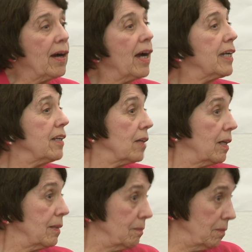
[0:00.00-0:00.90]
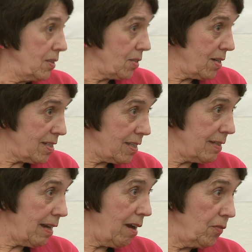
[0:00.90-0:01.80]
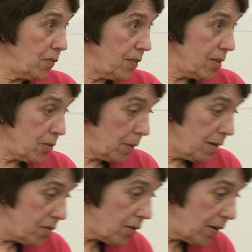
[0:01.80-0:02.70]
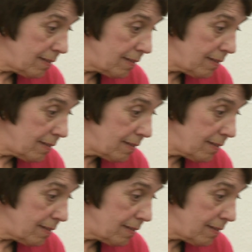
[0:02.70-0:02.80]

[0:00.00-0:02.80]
And he thought, I'm just going to sit down for this one. So he